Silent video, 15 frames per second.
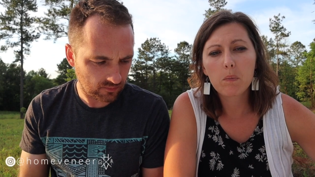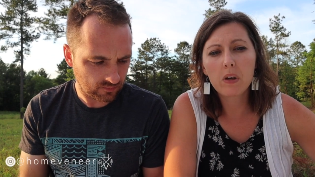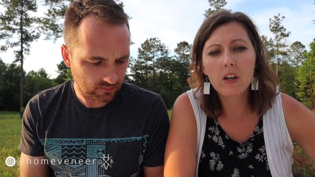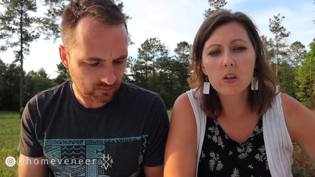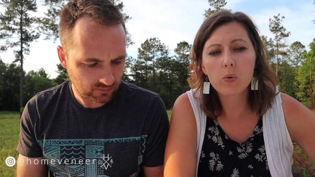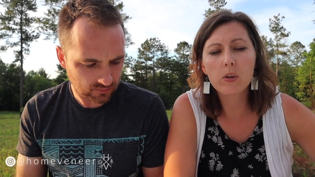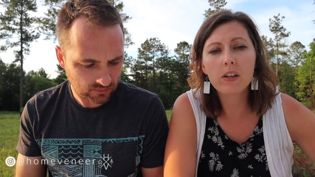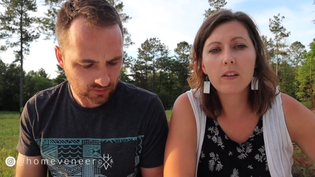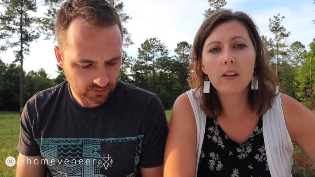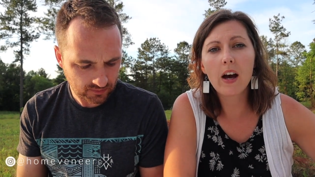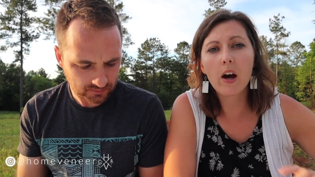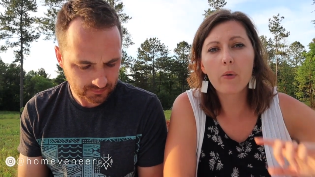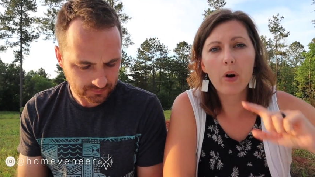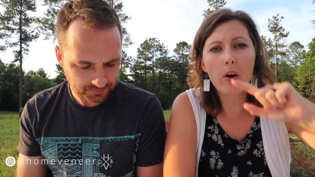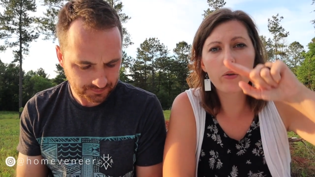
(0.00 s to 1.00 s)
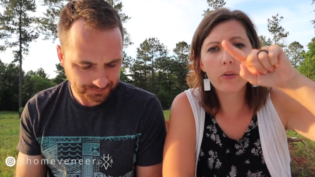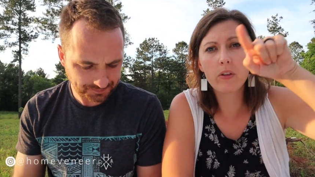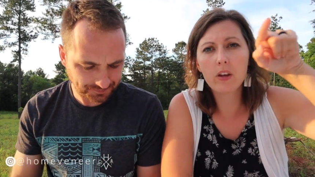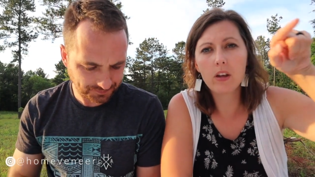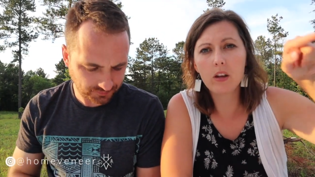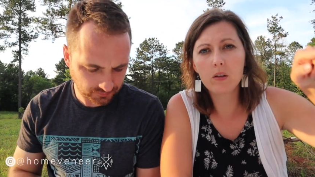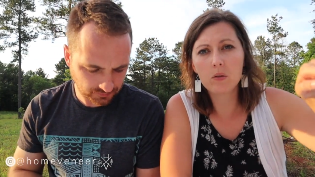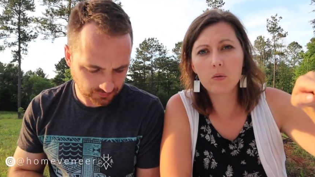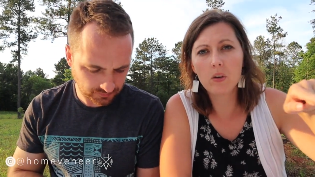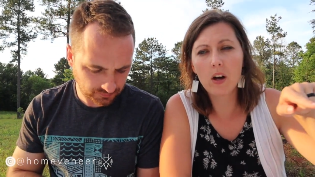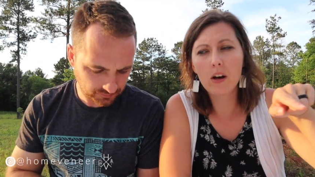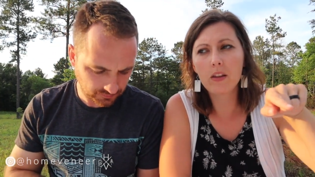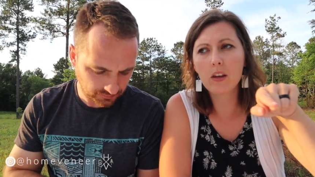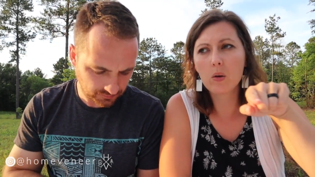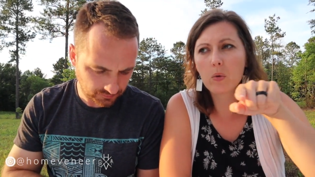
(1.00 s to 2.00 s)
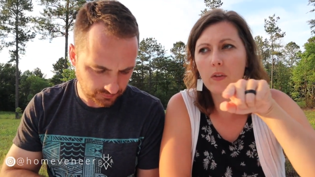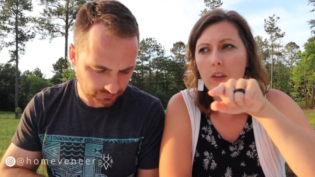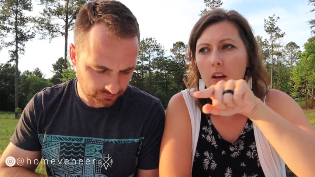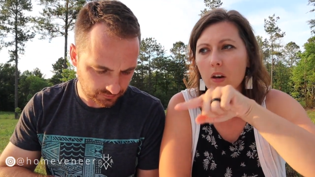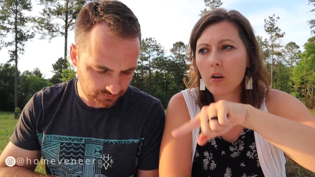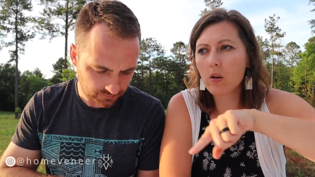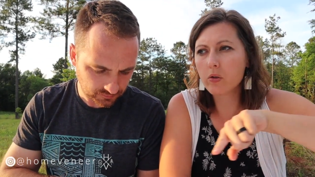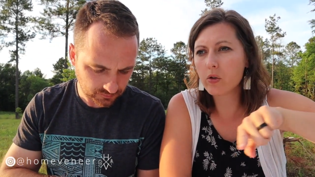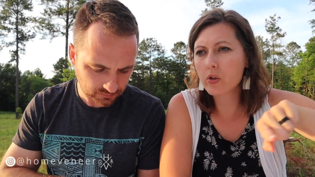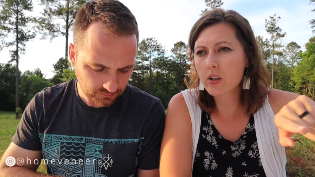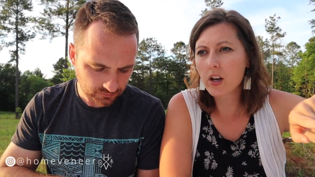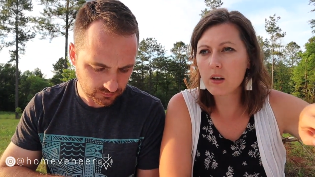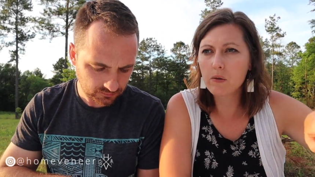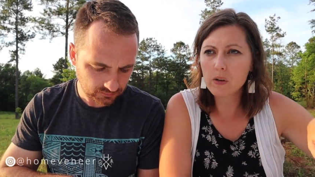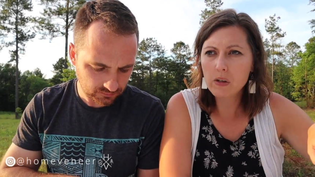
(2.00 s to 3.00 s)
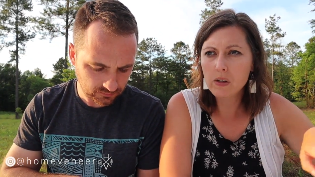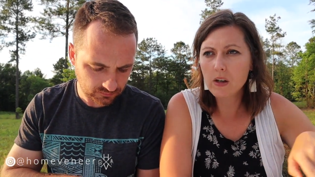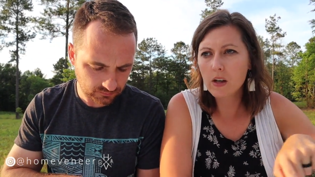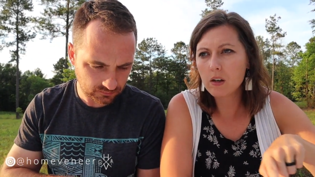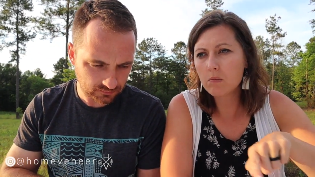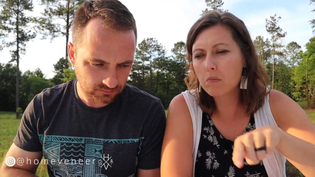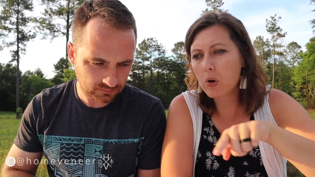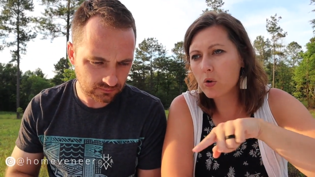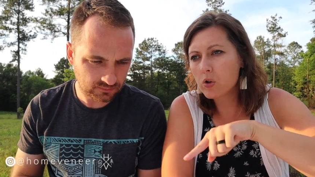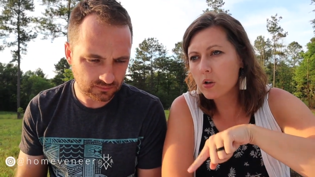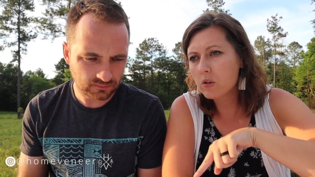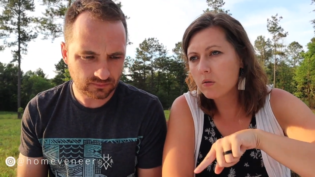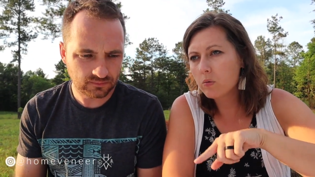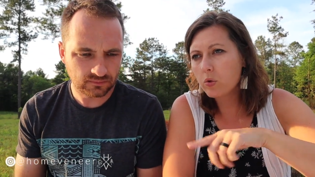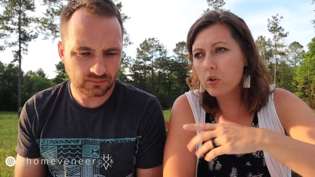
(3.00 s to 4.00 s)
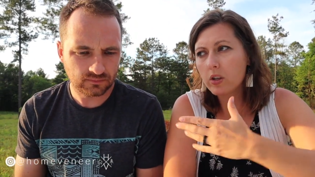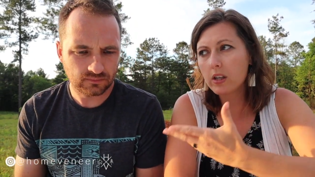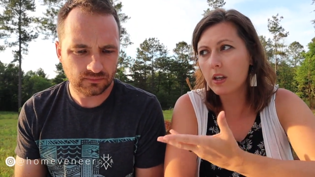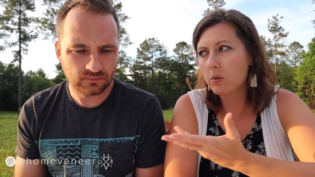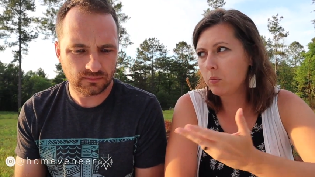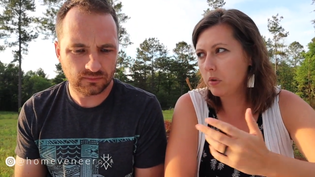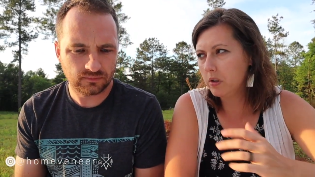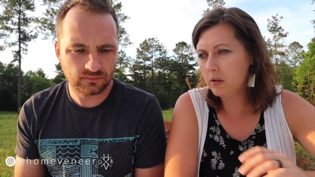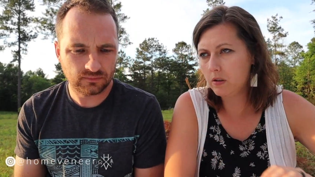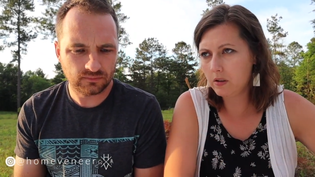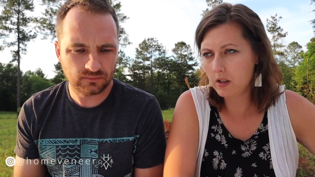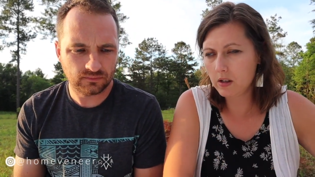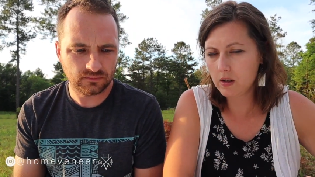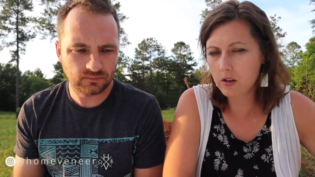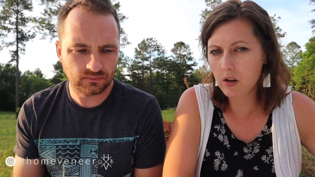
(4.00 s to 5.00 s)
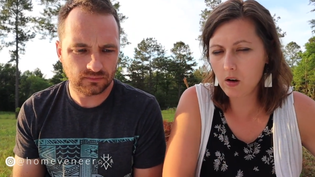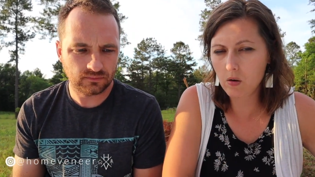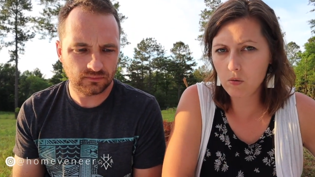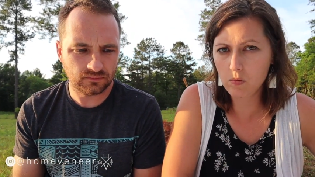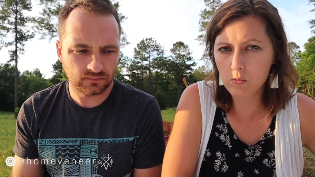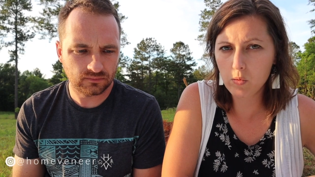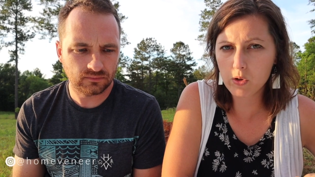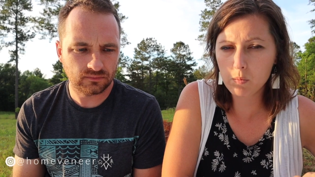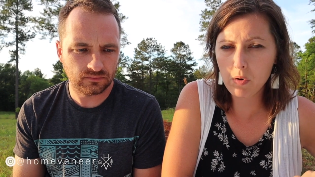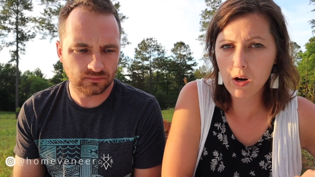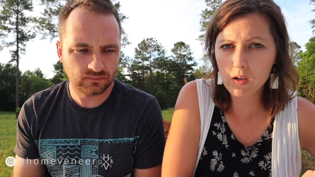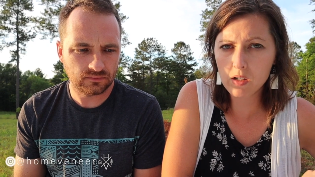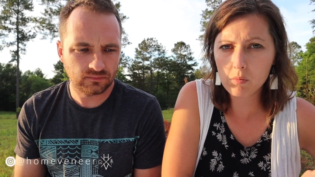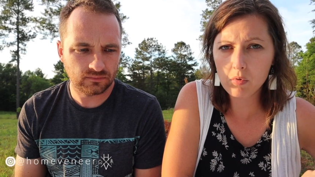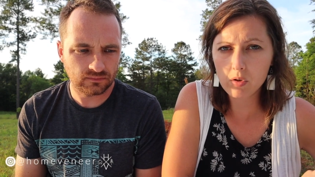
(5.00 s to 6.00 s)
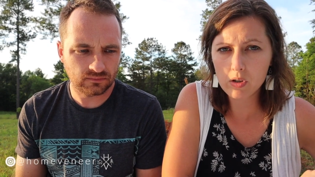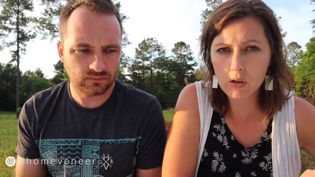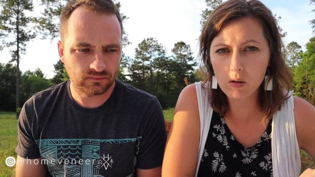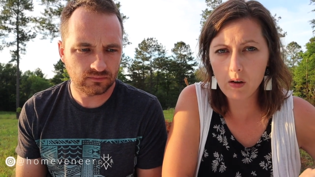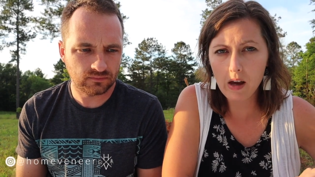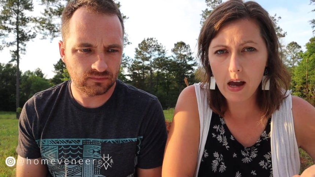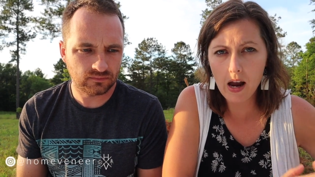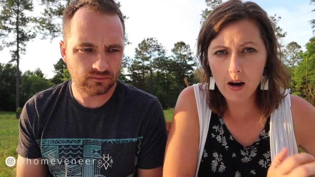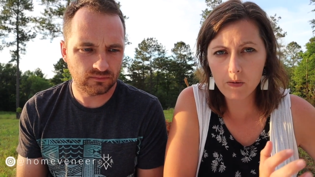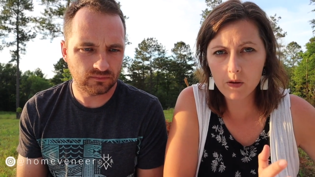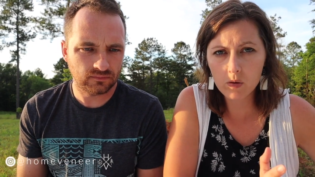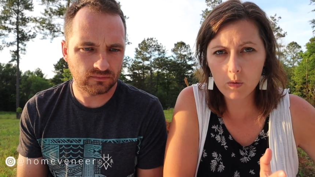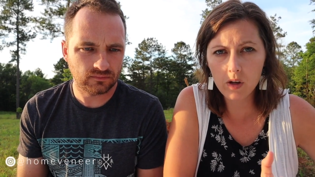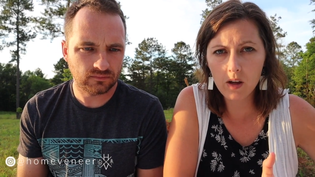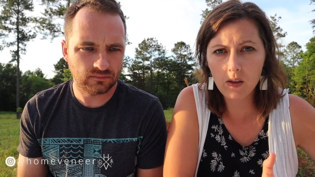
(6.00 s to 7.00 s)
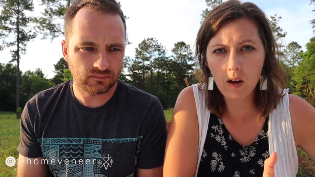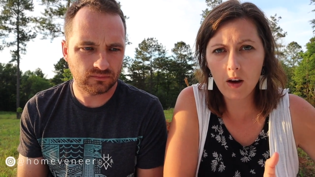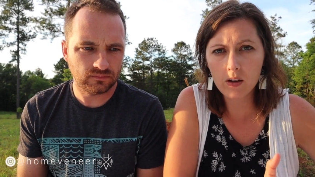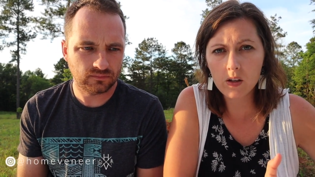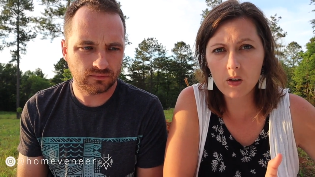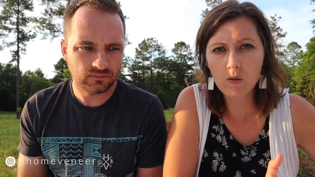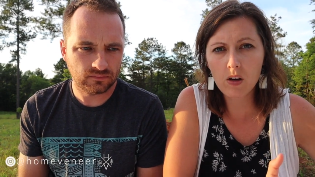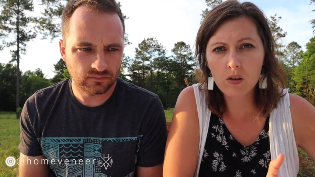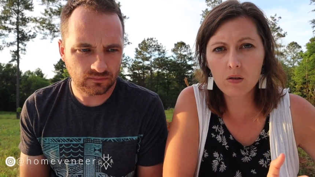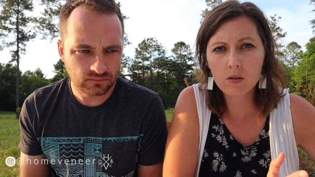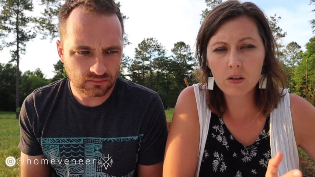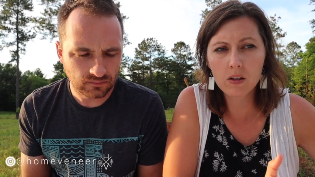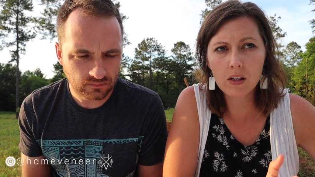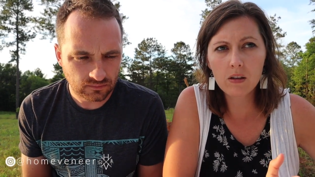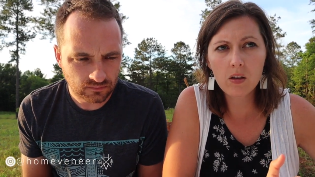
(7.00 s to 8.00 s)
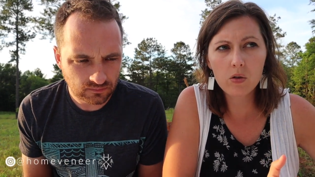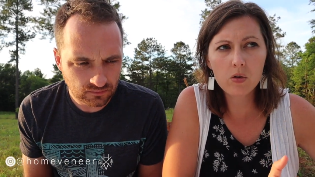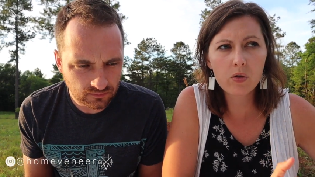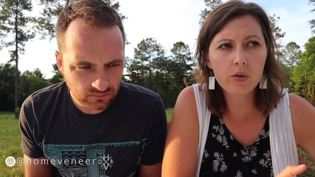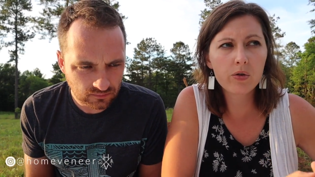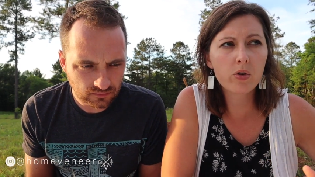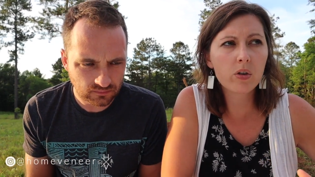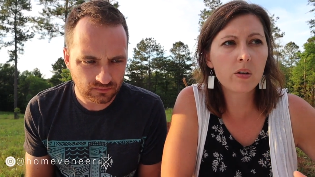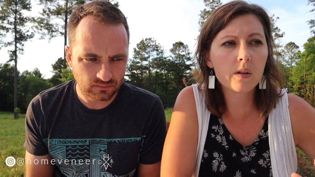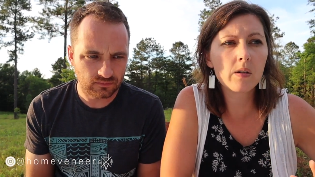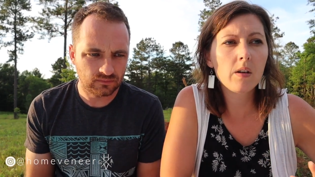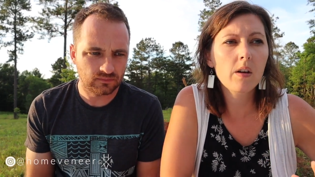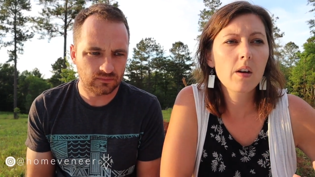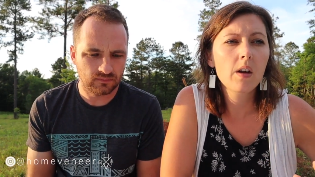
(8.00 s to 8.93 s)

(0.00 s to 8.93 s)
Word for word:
Speaker 1: because we did that rather than, I think, what they call just kind of a snake motion, which again, we didn't know was possible until after we had the excavator to dig those trenches.